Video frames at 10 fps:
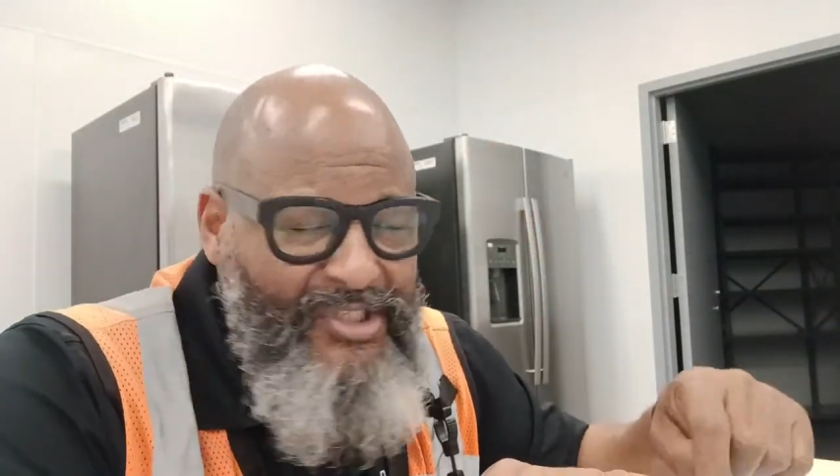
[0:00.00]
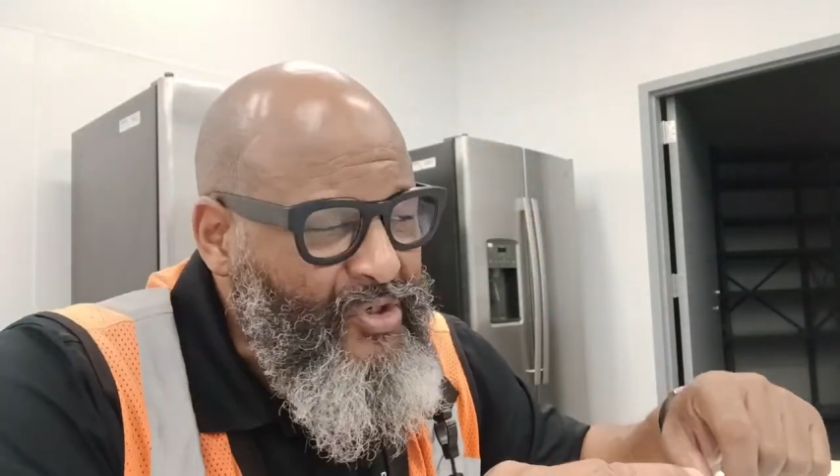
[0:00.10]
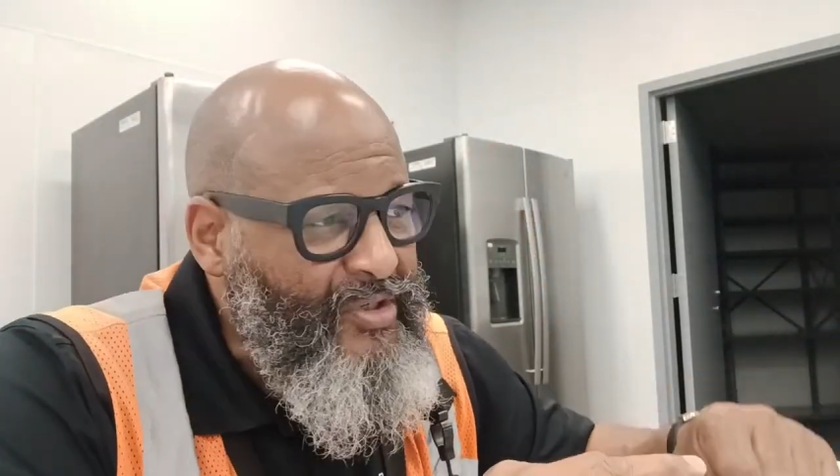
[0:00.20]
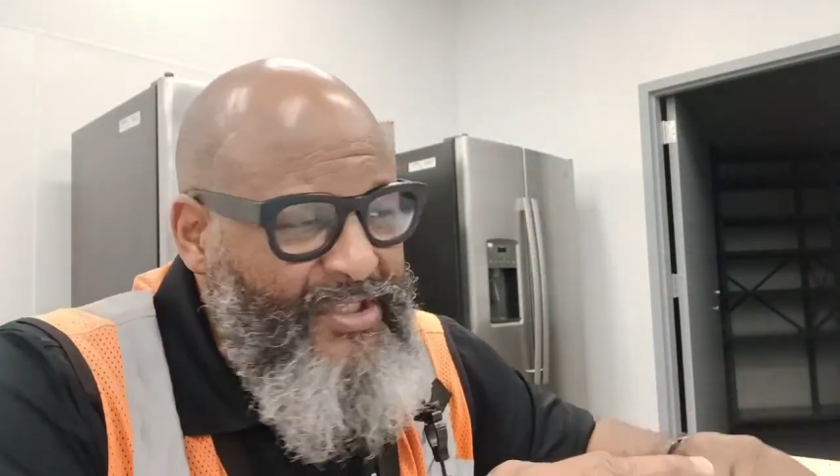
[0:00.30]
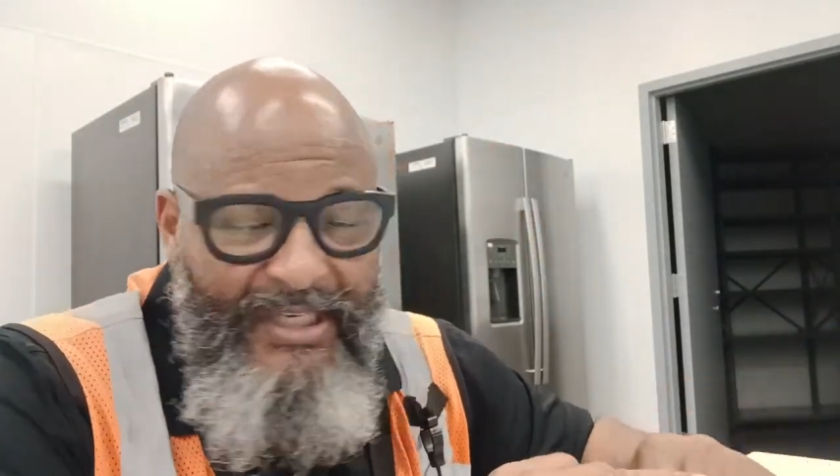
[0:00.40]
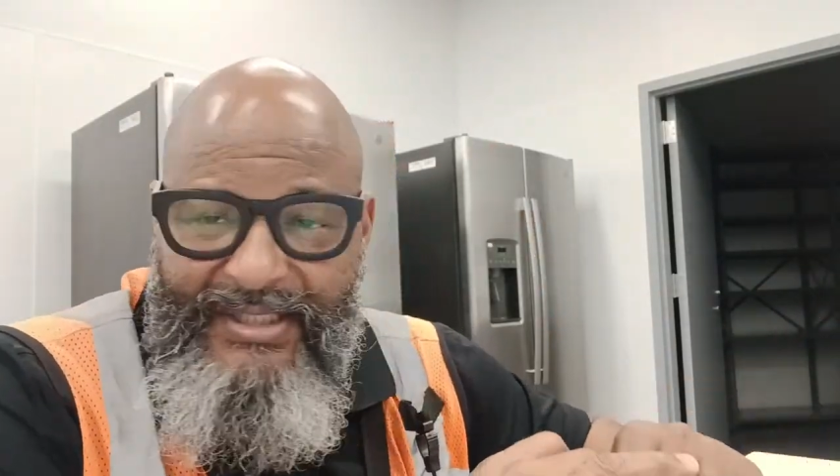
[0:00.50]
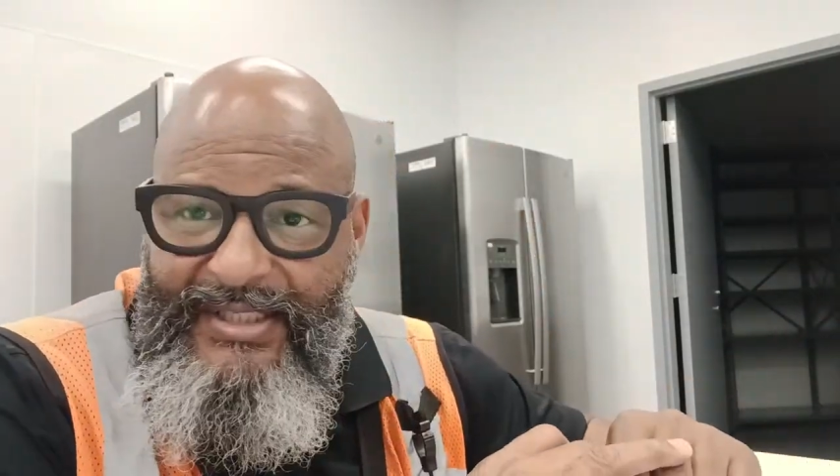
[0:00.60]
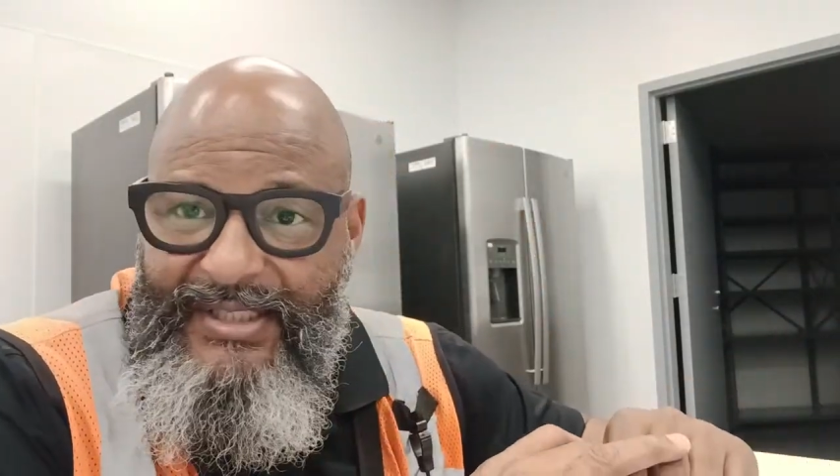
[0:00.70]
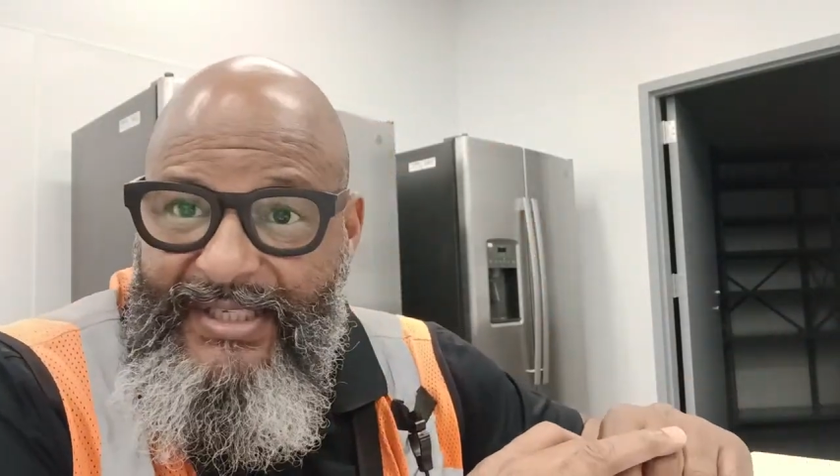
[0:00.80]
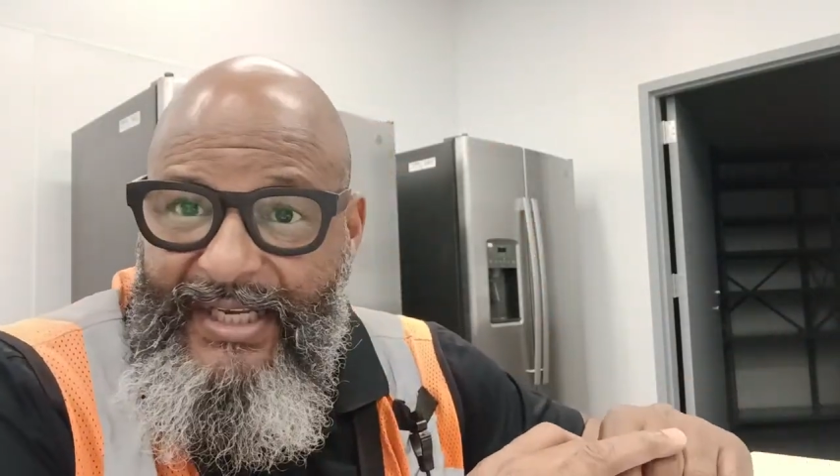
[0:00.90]

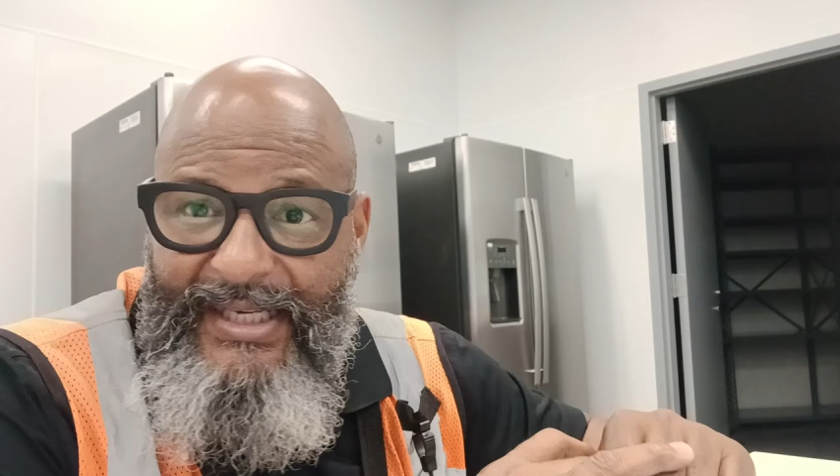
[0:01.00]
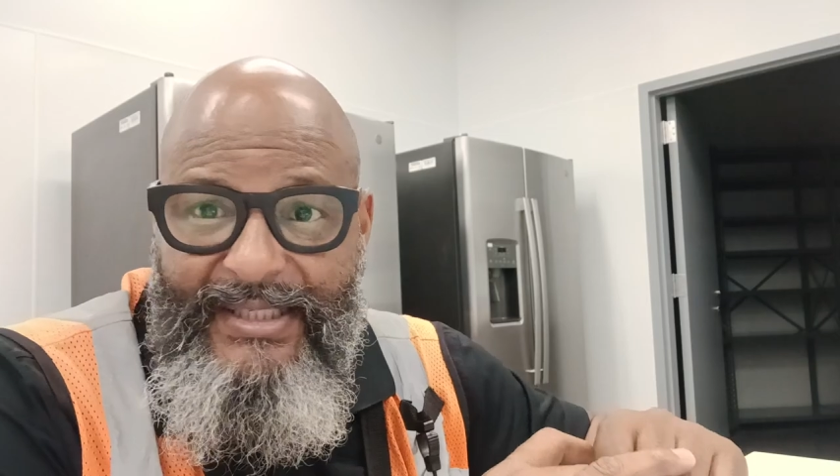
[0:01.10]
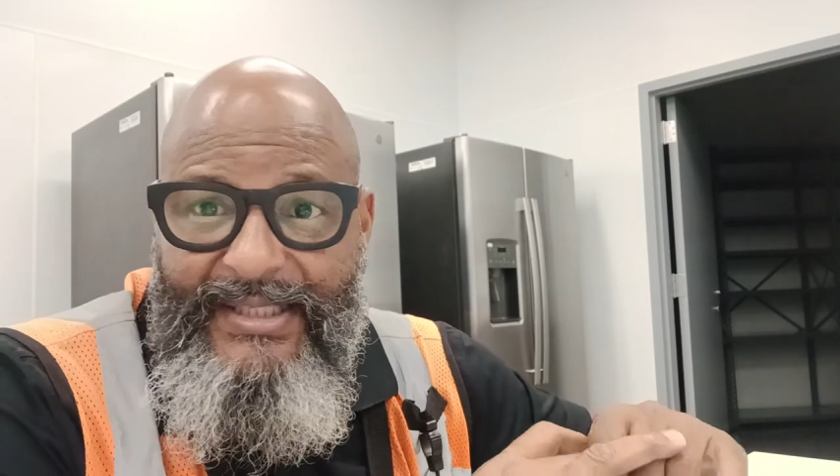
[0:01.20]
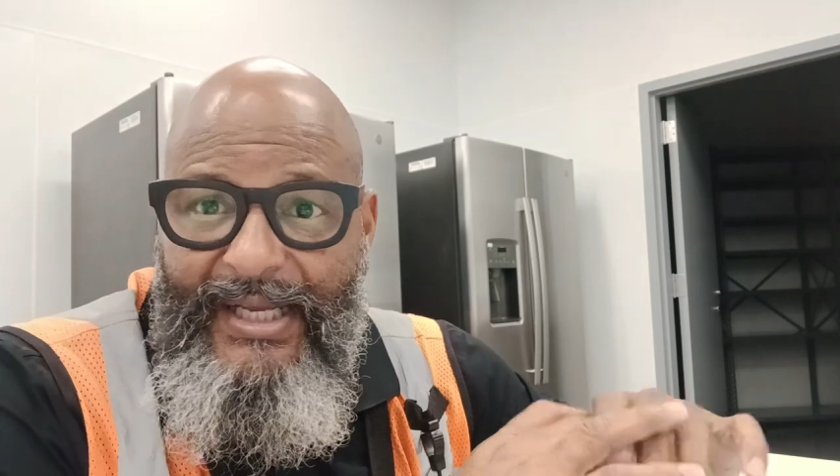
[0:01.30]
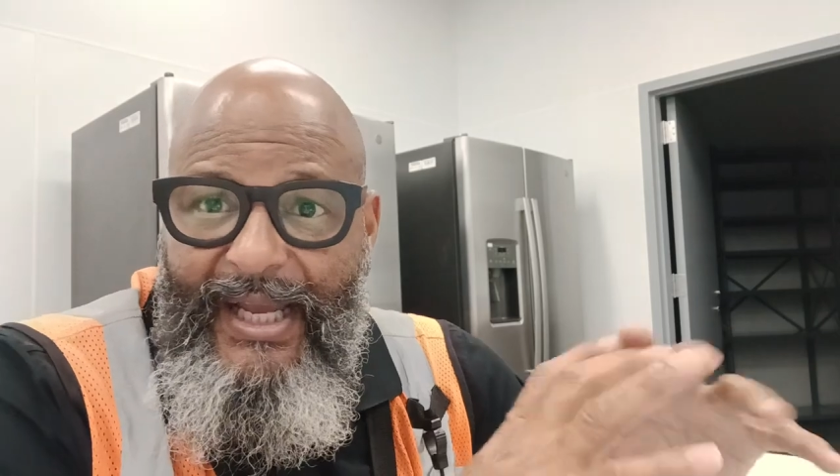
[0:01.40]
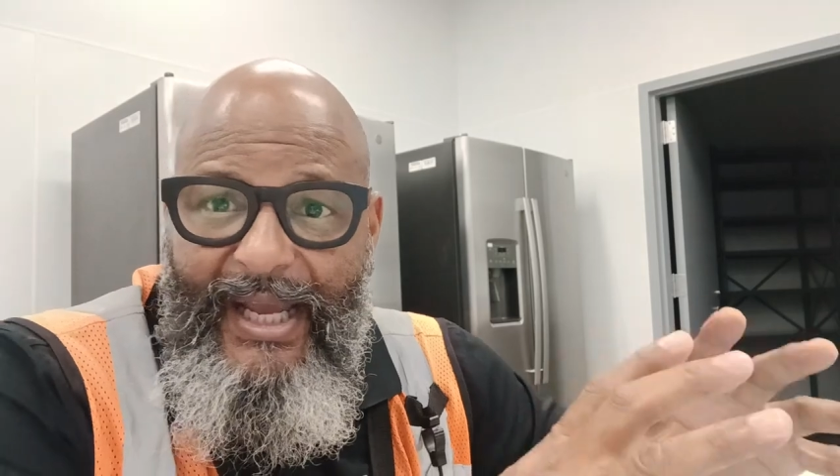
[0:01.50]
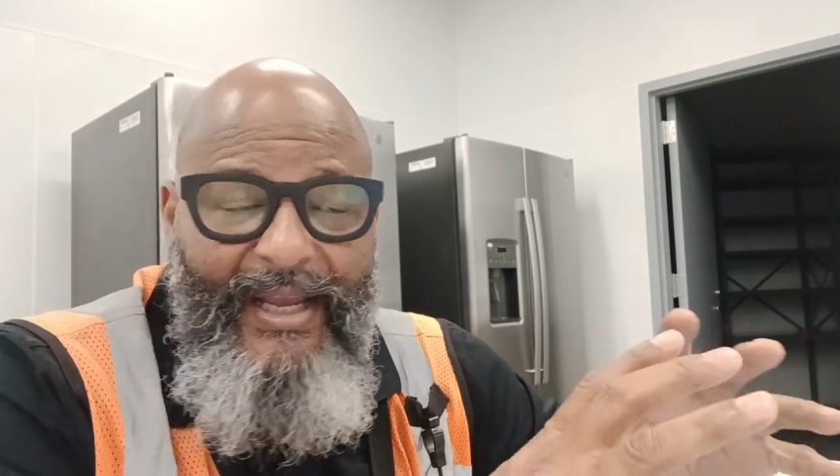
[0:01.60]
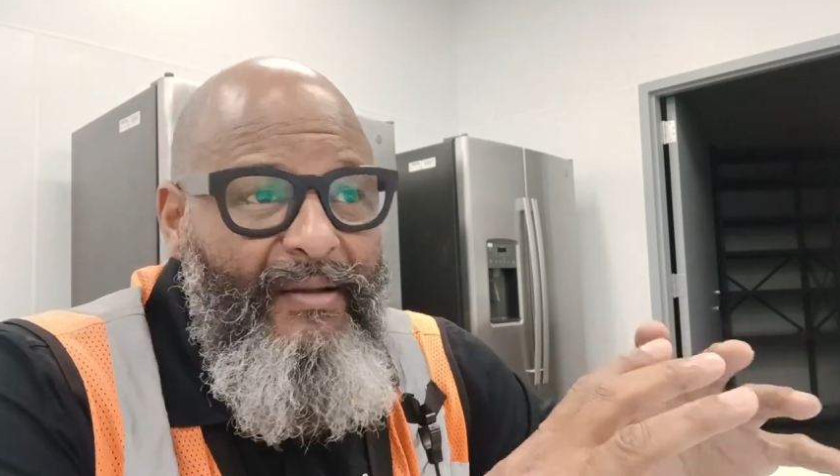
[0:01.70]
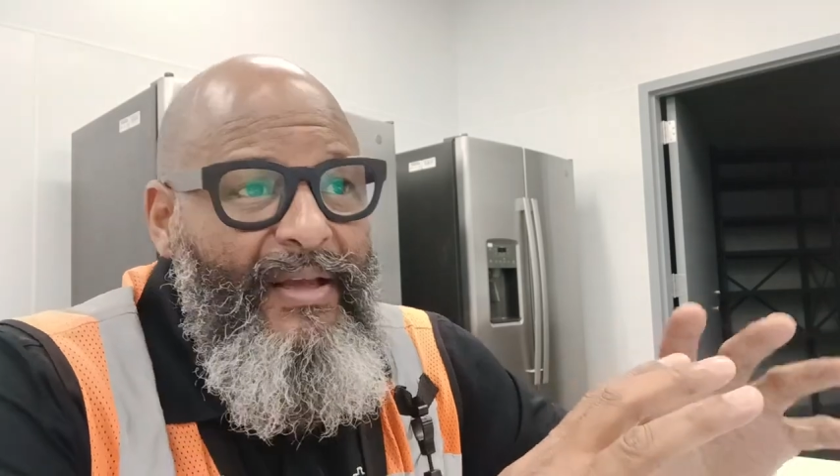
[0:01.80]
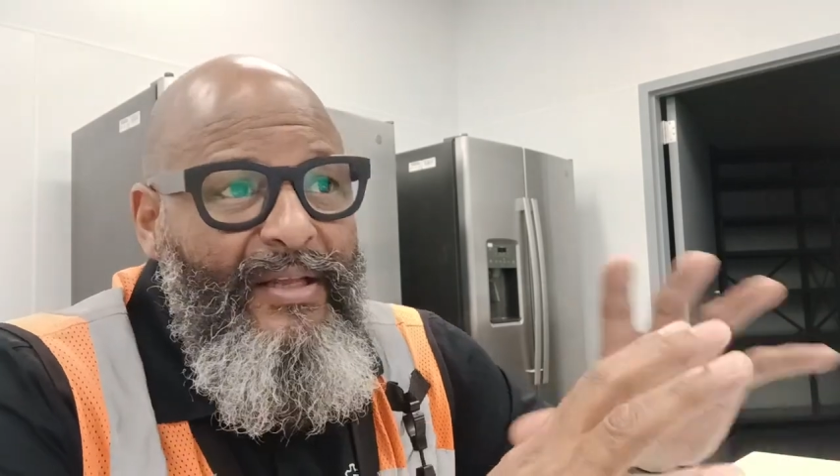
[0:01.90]
jurisdiction says, hey,